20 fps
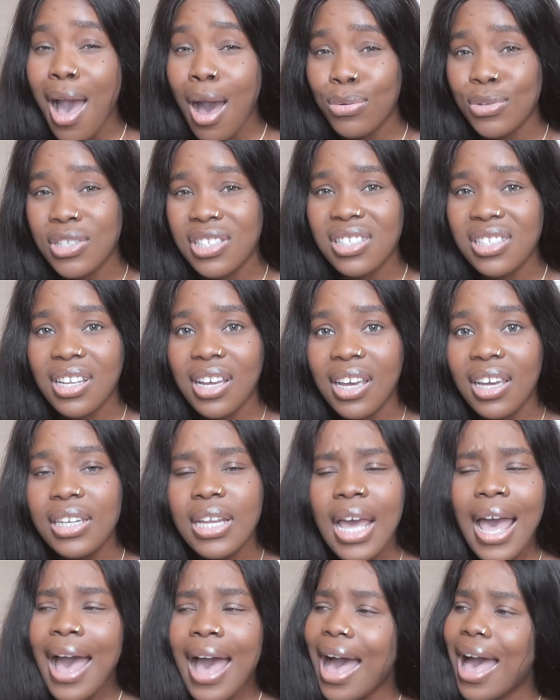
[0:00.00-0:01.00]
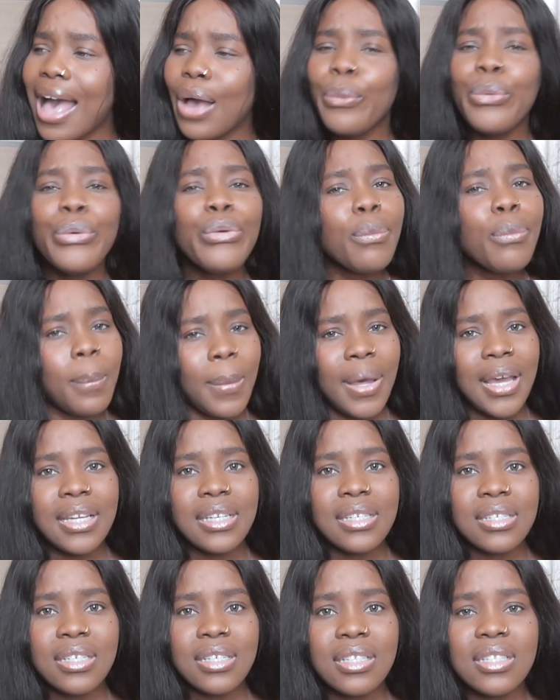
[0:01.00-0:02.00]
outside, I wouldn't
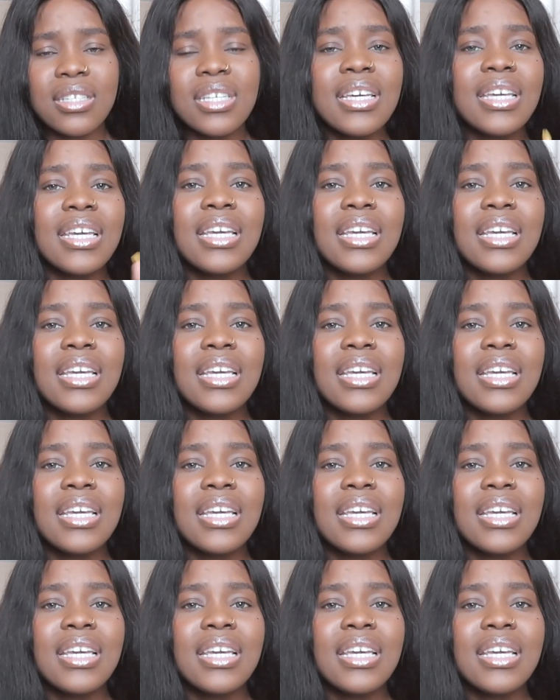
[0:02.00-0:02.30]
mind it.